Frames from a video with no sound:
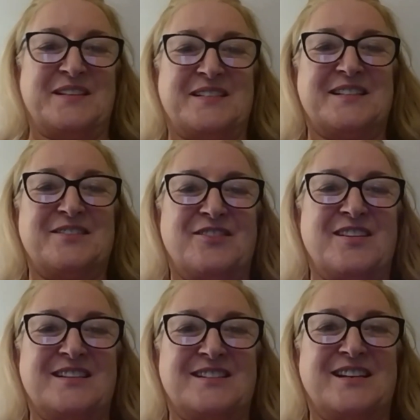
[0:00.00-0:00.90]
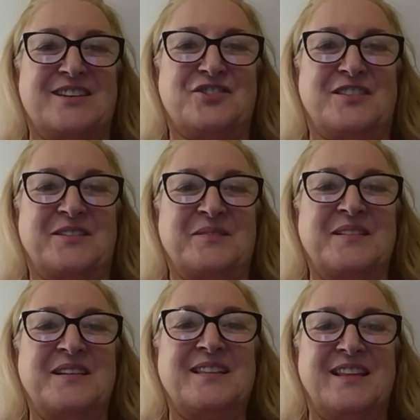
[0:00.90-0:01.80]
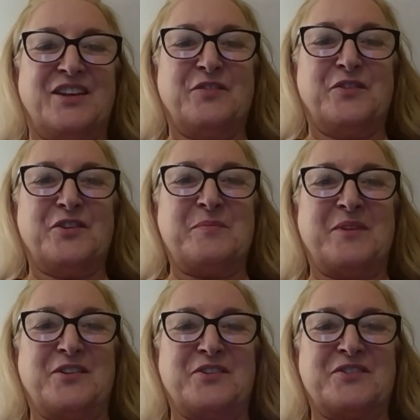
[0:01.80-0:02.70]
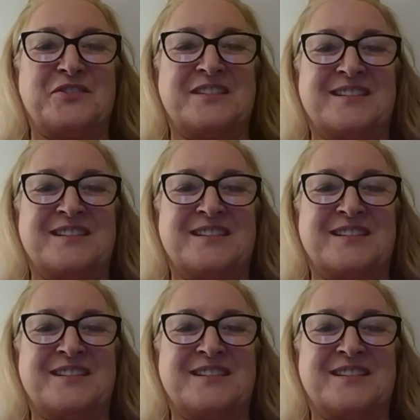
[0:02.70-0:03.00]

sterilization. Thank you very much.